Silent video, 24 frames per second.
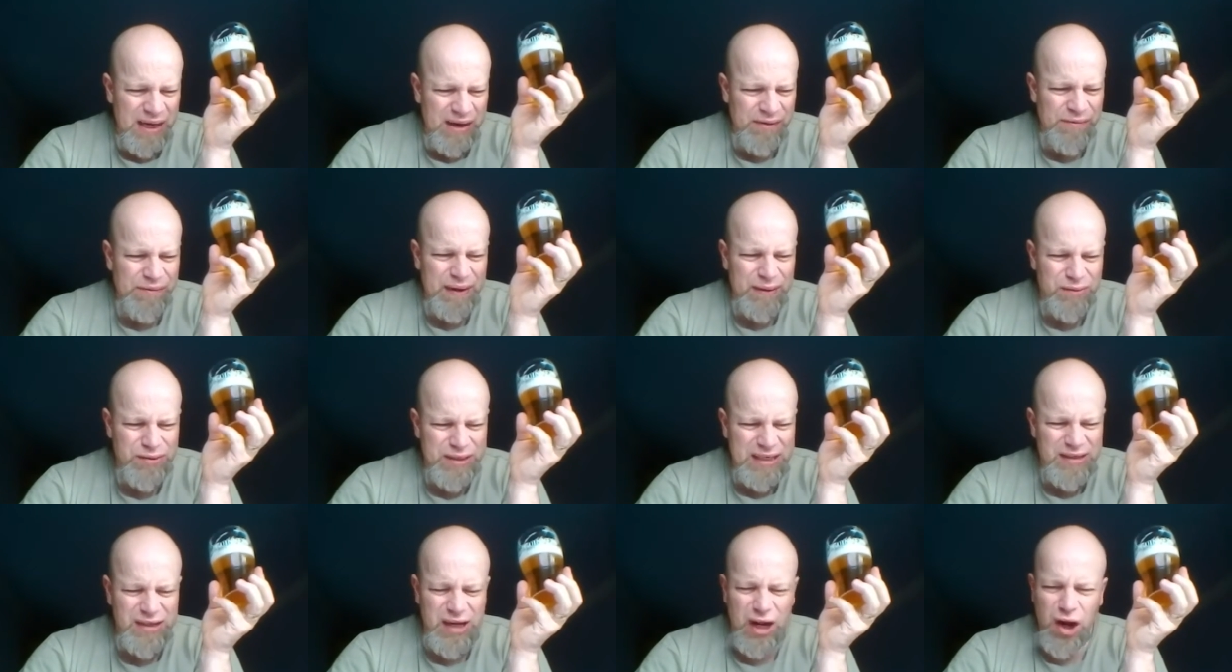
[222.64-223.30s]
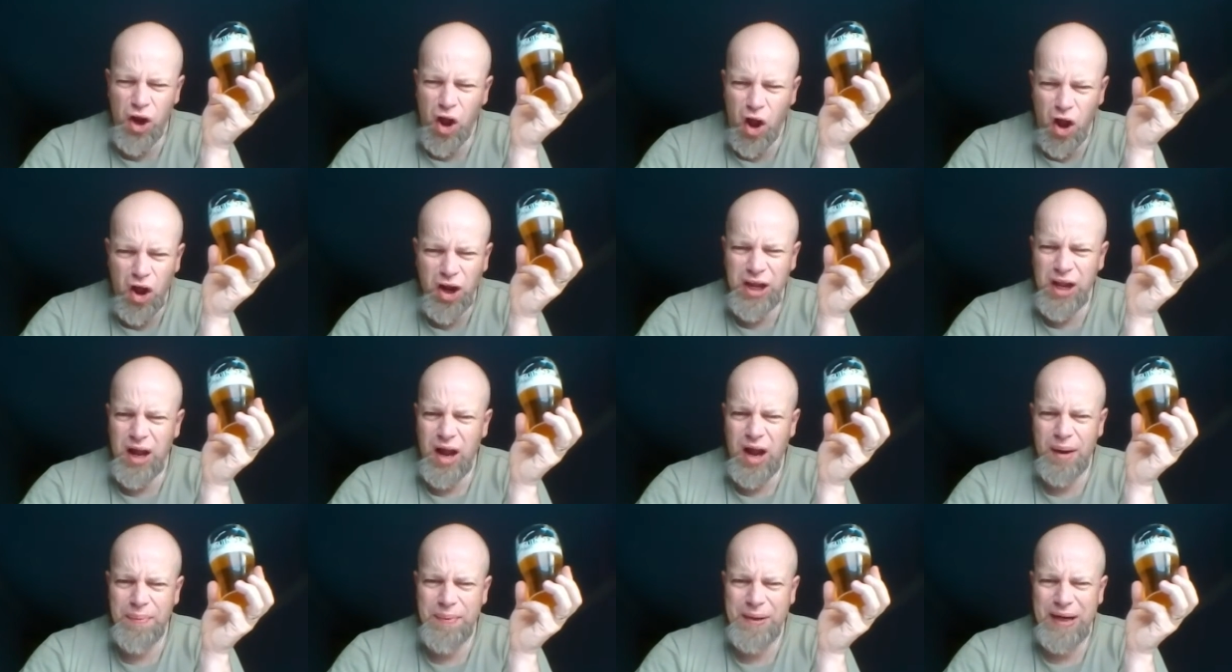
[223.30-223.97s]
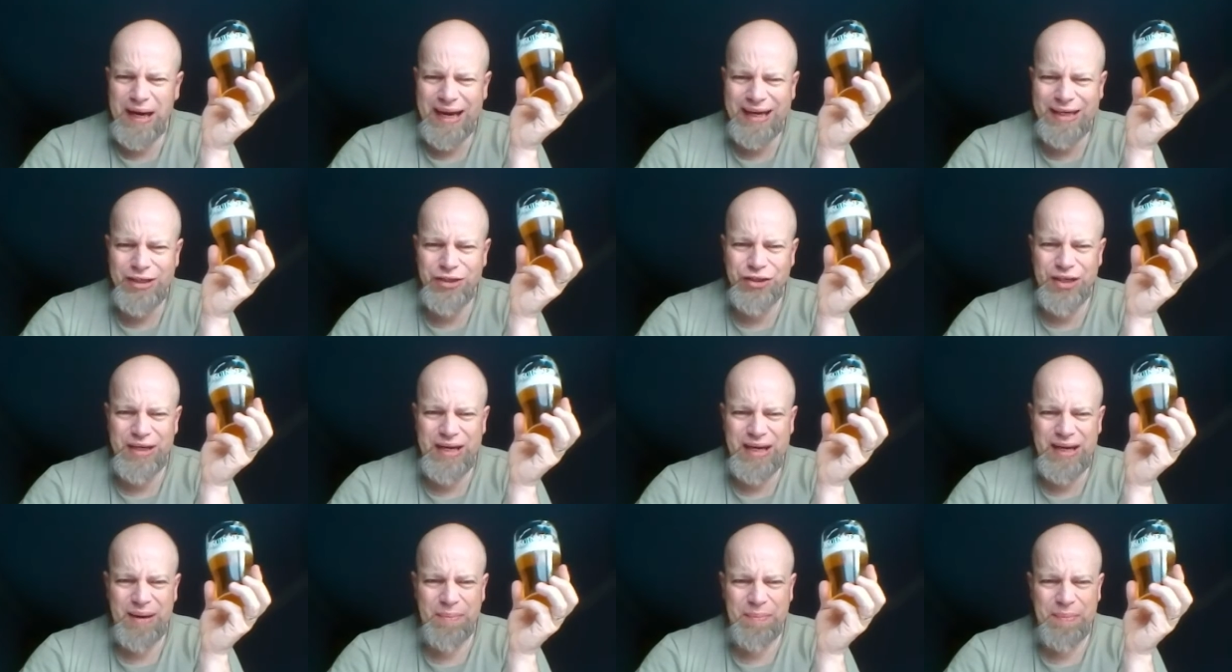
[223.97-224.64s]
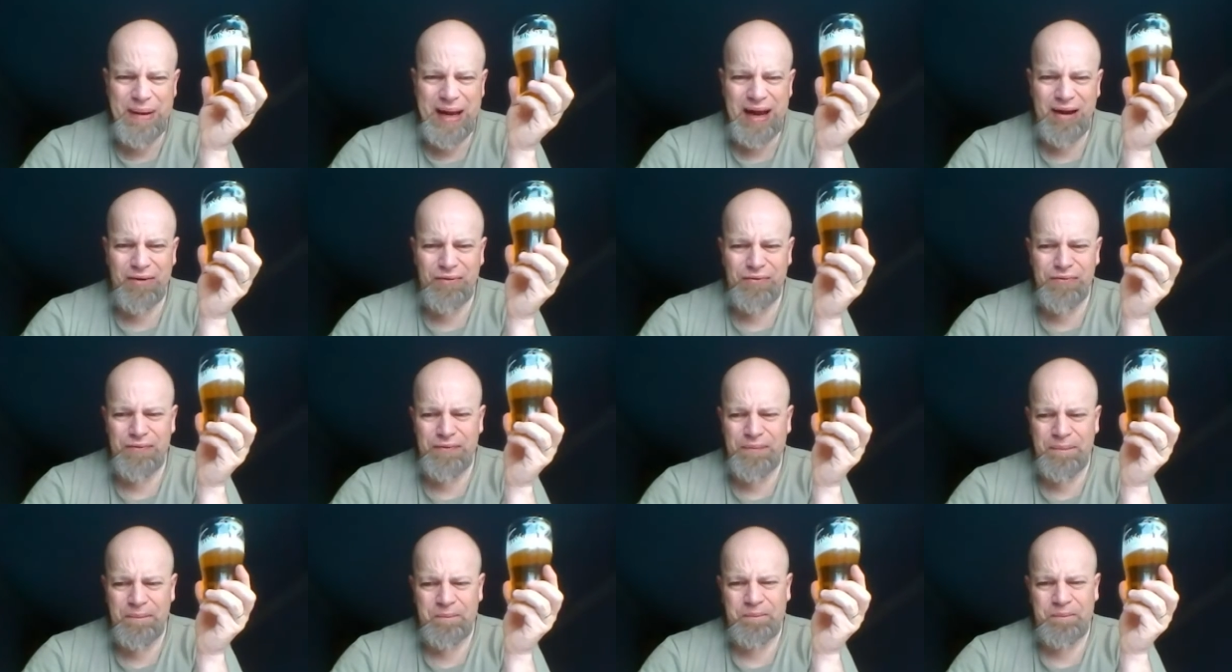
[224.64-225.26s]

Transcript: feels there's a lot of carbonation in the mouth.